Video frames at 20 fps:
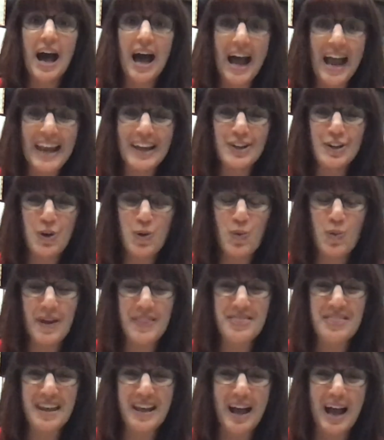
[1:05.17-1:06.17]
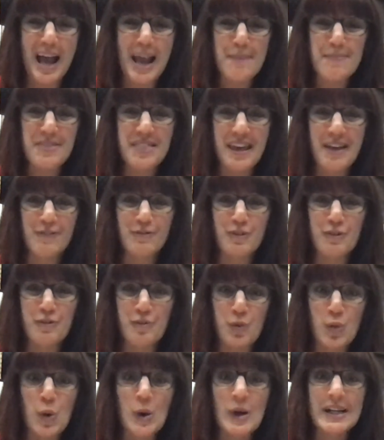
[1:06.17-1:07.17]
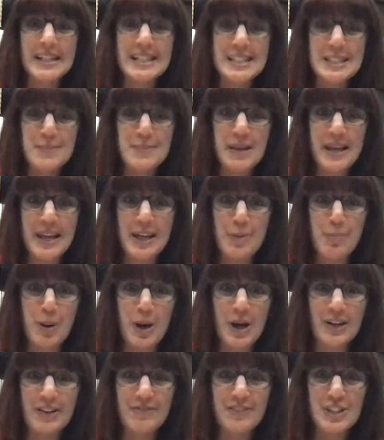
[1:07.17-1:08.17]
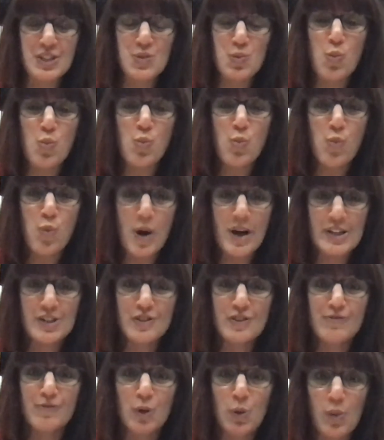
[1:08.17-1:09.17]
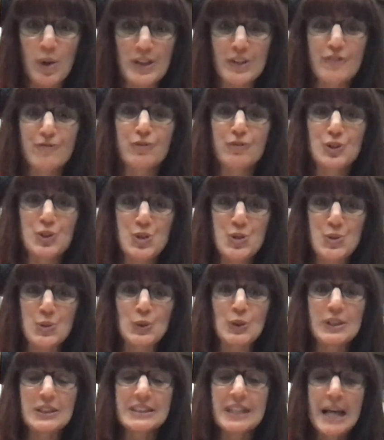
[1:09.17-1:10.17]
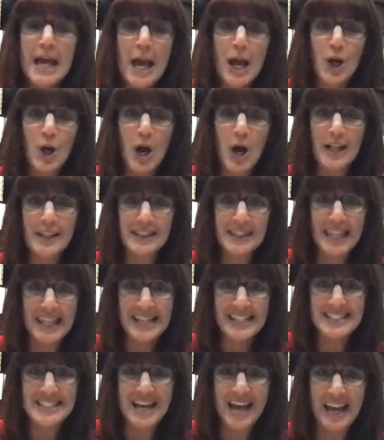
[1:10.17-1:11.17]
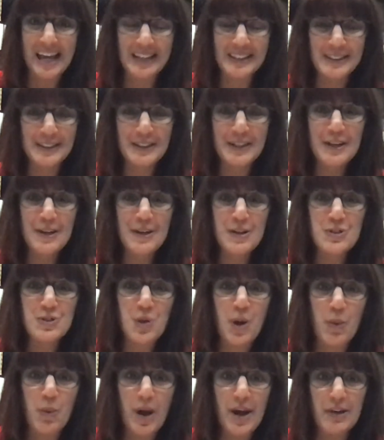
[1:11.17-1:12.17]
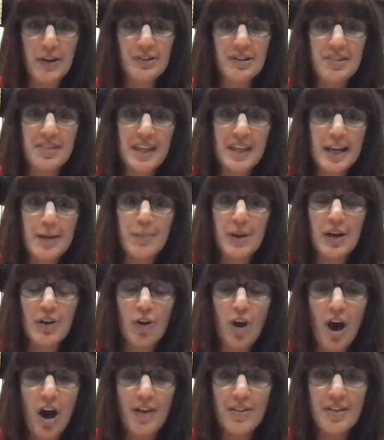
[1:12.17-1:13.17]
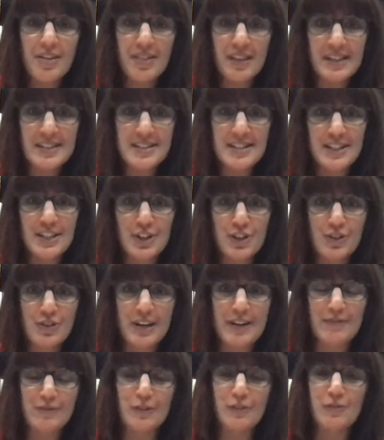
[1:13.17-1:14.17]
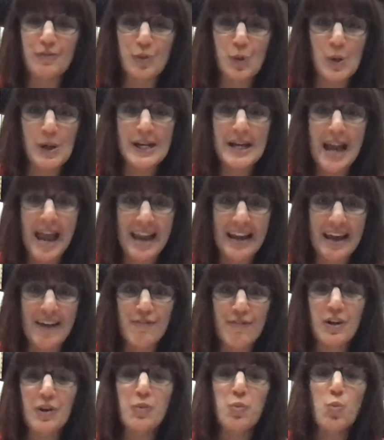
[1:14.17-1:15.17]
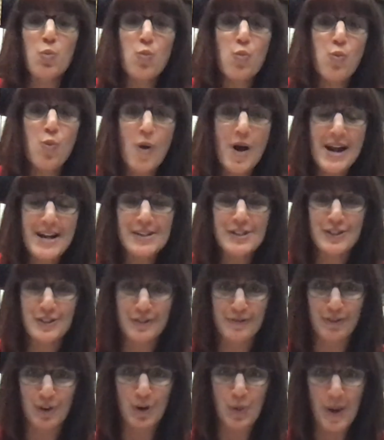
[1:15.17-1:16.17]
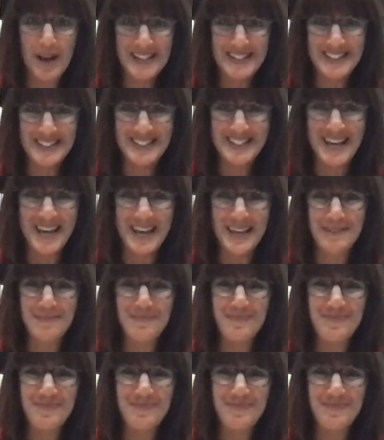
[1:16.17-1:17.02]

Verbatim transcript: I know one thing I'm thankful for is being a part of this wonderful, wonderful school called Lakeside. So I want you to think about all the things that you're grateful for and have a wonderful Wednesday.